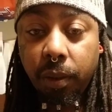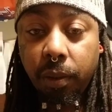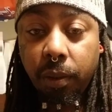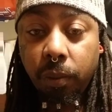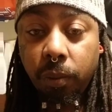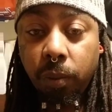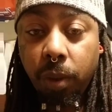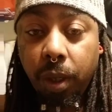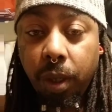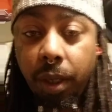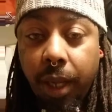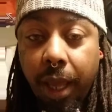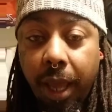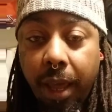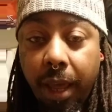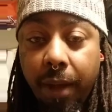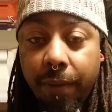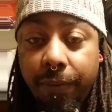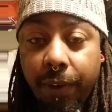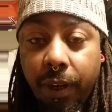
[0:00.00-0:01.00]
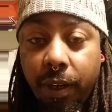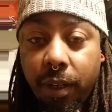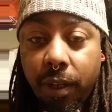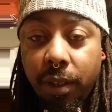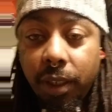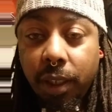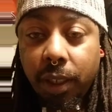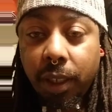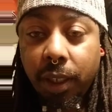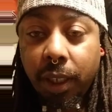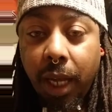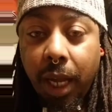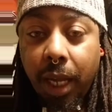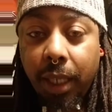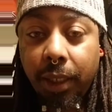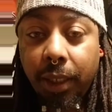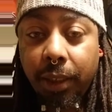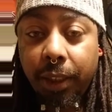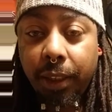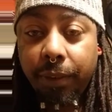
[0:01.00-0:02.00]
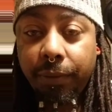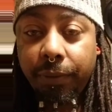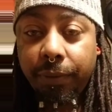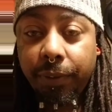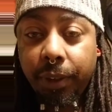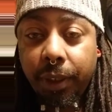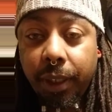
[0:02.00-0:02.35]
What have Farrakhan did for